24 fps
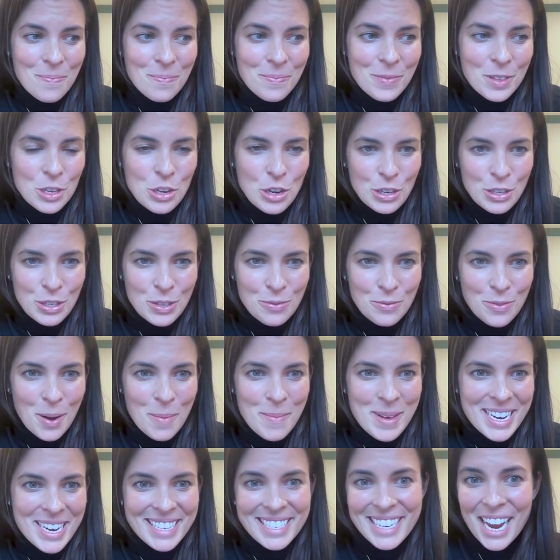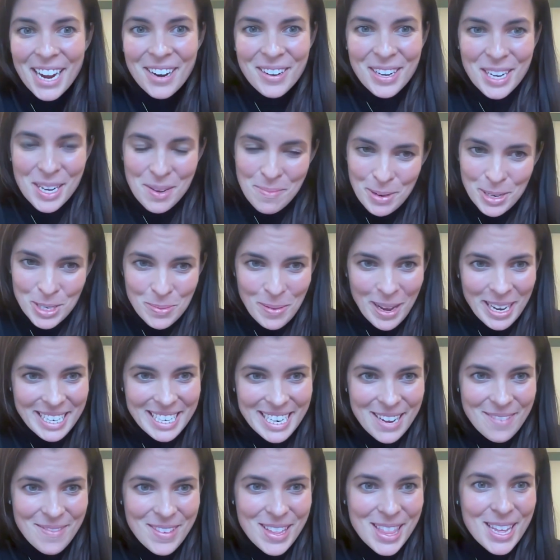just from an integrity
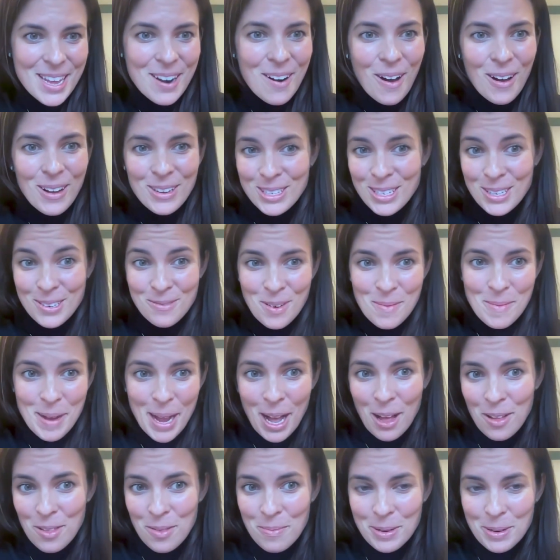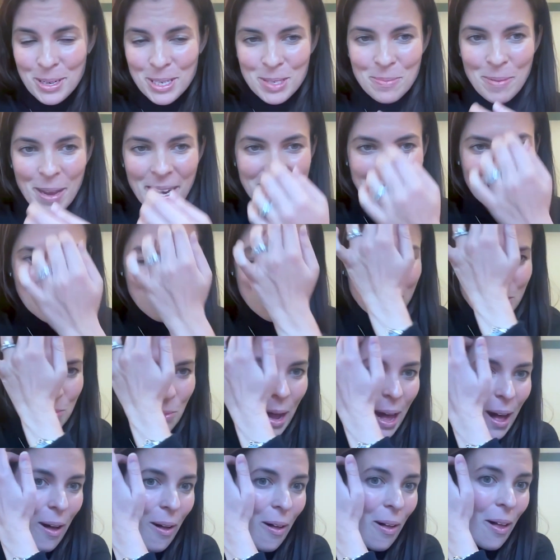perspective and then also from a health perspective as
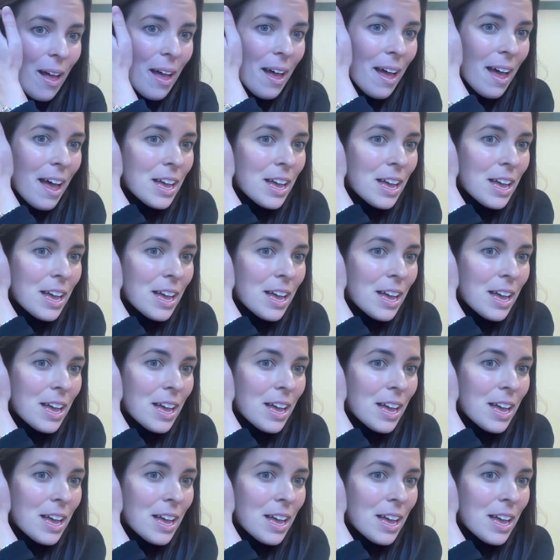well.